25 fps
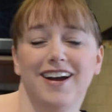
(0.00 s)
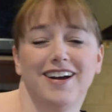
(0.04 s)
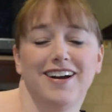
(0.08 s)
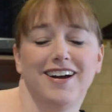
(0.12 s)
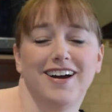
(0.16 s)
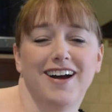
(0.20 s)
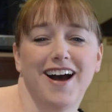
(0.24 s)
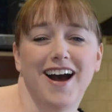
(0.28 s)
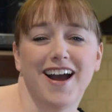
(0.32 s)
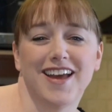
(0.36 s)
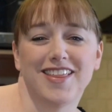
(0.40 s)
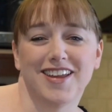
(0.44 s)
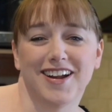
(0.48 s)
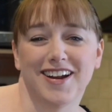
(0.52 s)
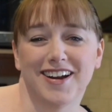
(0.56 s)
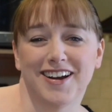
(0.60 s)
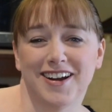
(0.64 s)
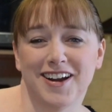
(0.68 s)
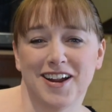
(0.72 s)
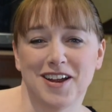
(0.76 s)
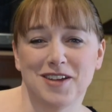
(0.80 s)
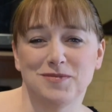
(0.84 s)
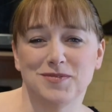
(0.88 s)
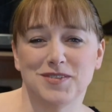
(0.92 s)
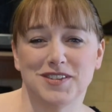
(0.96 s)
Hi
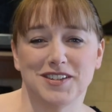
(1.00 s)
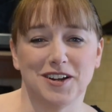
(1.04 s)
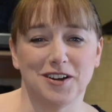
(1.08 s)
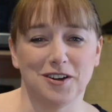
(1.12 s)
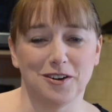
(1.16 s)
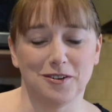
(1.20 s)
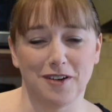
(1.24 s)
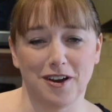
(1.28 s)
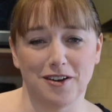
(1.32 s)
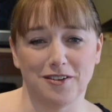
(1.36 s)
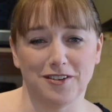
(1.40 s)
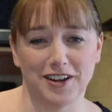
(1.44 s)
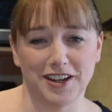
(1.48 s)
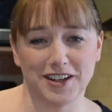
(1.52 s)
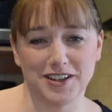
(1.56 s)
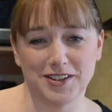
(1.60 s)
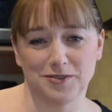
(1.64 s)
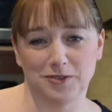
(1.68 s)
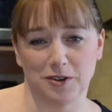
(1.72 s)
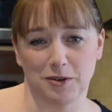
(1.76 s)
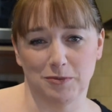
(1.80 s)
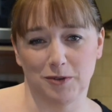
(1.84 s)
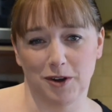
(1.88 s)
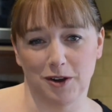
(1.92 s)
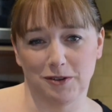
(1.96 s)
there, I'm Sarah Rodriguez
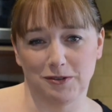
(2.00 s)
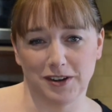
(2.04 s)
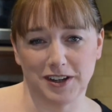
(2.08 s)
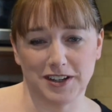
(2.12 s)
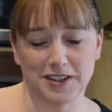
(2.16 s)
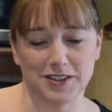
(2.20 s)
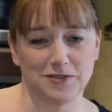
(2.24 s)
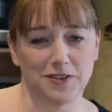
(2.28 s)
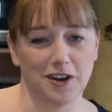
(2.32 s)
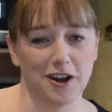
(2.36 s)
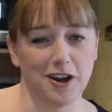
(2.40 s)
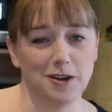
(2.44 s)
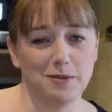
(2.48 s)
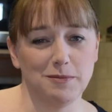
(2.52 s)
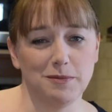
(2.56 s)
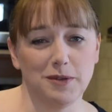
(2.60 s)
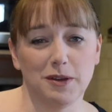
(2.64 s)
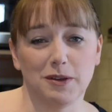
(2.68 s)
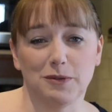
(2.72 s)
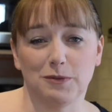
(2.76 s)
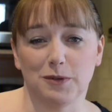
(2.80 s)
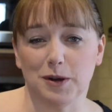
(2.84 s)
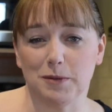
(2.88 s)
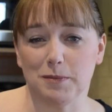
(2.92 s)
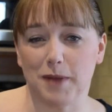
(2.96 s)
from Rodriguez Farm.
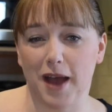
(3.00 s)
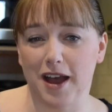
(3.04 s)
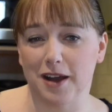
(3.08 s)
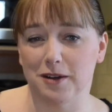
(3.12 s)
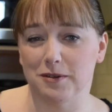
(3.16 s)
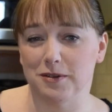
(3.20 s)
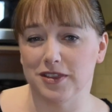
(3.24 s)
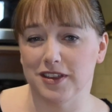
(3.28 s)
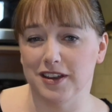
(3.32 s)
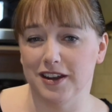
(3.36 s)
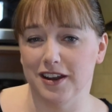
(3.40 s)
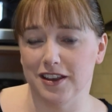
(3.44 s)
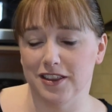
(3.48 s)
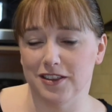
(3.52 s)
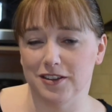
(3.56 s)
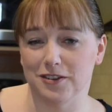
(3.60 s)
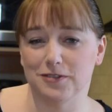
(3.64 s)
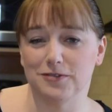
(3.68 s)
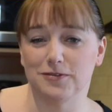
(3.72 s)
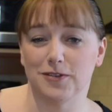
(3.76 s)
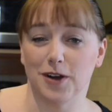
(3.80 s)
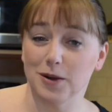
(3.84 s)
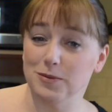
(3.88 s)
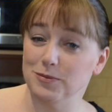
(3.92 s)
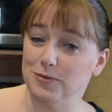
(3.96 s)
We're back with another
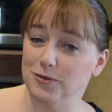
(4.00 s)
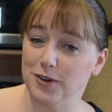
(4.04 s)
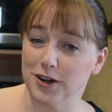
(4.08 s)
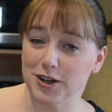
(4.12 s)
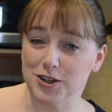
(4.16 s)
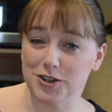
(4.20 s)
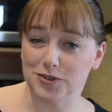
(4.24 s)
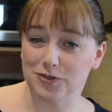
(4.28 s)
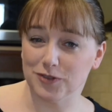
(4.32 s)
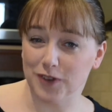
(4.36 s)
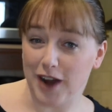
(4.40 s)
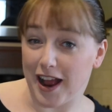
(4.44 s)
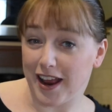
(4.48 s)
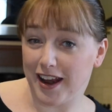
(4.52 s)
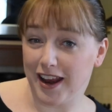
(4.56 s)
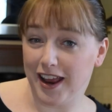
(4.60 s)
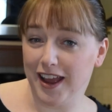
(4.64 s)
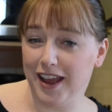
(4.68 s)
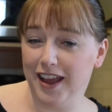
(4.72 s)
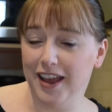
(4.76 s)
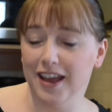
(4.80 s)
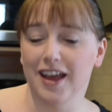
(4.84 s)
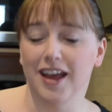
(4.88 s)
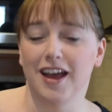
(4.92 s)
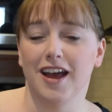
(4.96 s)
Farm Fresh
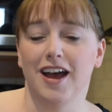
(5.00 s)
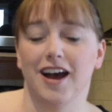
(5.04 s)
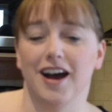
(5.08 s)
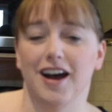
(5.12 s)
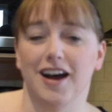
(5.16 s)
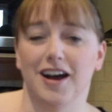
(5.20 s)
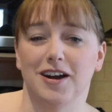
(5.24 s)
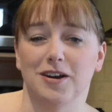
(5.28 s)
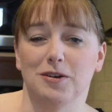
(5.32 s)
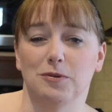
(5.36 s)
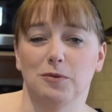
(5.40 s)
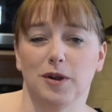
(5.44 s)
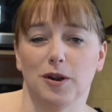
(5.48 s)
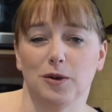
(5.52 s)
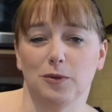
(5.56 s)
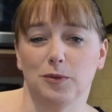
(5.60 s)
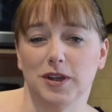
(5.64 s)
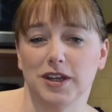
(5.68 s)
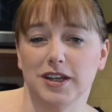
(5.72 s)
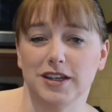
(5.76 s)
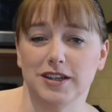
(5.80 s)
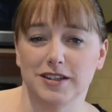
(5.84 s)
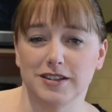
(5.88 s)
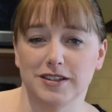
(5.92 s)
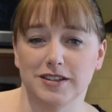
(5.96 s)
Friday, where
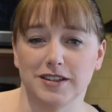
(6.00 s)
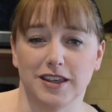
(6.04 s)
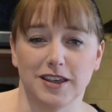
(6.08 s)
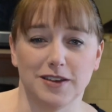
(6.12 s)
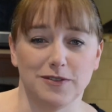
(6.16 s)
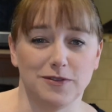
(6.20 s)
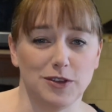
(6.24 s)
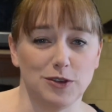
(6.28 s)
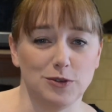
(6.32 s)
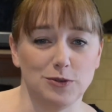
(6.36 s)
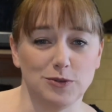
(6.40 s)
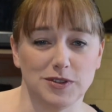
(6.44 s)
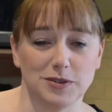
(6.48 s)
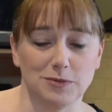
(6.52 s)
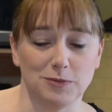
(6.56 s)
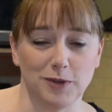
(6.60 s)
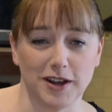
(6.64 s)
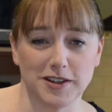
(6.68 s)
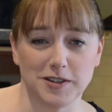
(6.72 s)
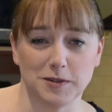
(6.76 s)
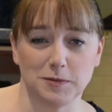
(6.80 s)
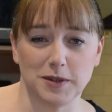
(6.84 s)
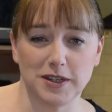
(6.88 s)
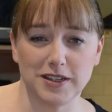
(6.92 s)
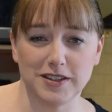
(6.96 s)
we give you some
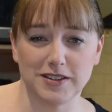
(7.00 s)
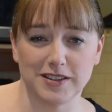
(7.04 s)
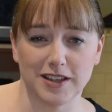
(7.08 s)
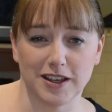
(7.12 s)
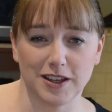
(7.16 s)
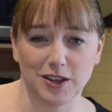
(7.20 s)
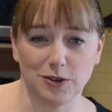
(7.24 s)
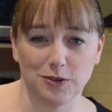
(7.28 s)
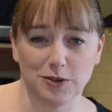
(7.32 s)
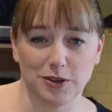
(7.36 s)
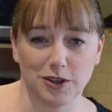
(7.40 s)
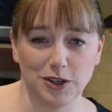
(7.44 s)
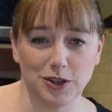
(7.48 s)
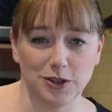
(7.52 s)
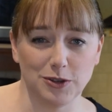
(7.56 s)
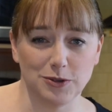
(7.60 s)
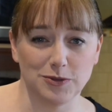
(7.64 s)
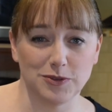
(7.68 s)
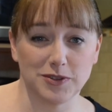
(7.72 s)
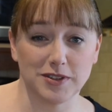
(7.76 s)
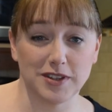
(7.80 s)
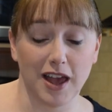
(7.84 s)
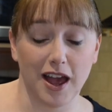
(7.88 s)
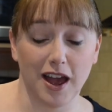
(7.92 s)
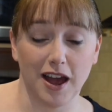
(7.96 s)
recipes that you can
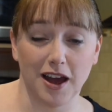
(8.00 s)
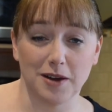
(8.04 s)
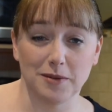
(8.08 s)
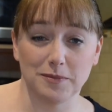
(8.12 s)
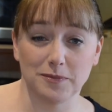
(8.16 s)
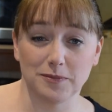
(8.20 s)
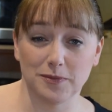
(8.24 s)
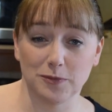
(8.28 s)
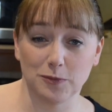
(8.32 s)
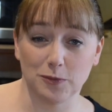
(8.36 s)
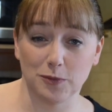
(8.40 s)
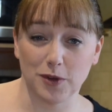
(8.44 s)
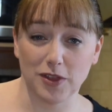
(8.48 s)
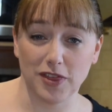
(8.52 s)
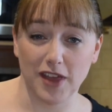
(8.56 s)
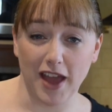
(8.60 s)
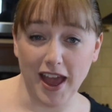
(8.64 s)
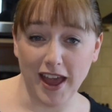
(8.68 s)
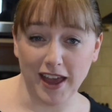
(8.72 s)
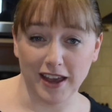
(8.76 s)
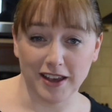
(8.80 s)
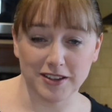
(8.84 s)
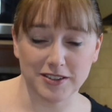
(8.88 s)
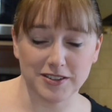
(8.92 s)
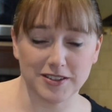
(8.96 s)
use with
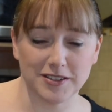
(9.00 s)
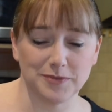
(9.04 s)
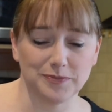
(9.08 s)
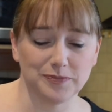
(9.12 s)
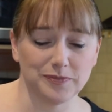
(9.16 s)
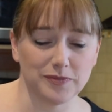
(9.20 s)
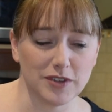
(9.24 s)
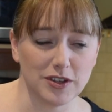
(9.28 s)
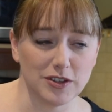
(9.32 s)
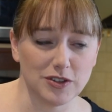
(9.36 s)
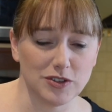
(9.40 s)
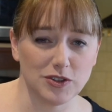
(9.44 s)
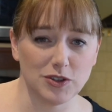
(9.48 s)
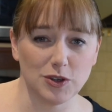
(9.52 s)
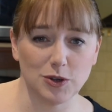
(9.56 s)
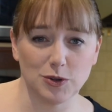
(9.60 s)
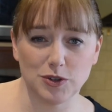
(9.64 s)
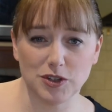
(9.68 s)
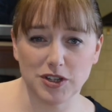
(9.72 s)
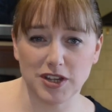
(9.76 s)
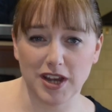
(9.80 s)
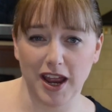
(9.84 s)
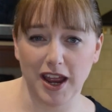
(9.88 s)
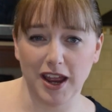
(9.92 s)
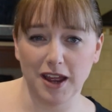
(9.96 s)
eggs. So
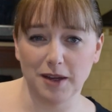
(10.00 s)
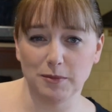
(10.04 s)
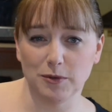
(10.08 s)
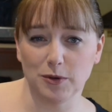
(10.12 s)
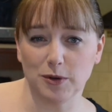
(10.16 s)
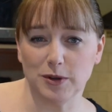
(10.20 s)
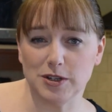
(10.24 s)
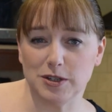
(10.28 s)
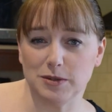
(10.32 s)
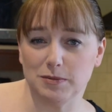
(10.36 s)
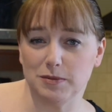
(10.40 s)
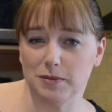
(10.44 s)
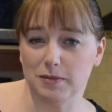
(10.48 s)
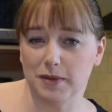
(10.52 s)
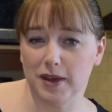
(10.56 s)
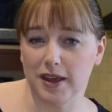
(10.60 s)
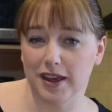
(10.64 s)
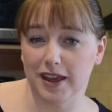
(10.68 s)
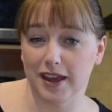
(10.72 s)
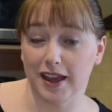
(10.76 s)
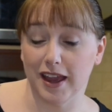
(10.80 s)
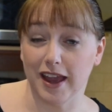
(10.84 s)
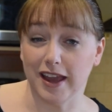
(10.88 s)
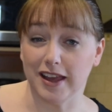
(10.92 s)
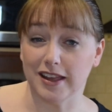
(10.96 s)
today I'm going to be
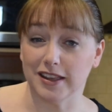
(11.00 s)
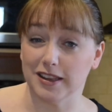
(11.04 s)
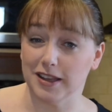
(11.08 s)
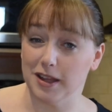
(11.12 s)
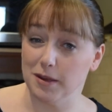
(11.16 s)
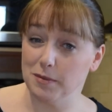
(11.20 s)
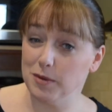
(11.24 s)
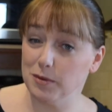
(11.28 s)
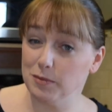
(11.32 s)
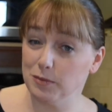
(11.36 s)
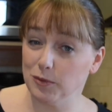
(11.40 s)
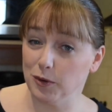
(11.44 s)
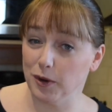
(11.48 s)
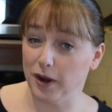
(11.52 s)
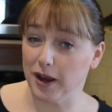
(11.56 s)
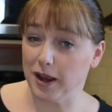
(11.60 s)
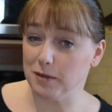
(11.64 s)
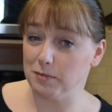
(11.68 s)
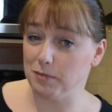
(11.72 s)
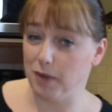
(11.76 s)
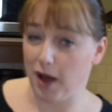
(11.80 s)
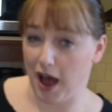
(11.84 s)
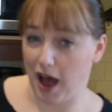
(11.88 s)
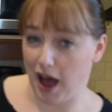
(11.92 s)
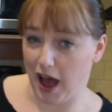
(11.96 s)
making a lemon
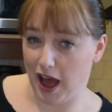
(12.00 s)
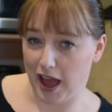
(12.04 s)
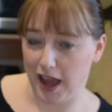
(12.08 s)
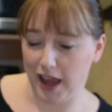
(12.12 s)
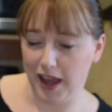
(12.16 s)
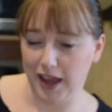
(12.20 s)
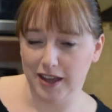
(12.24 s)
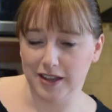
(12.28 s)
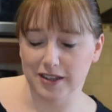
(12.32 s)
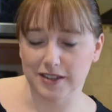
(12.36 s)
meringue pie.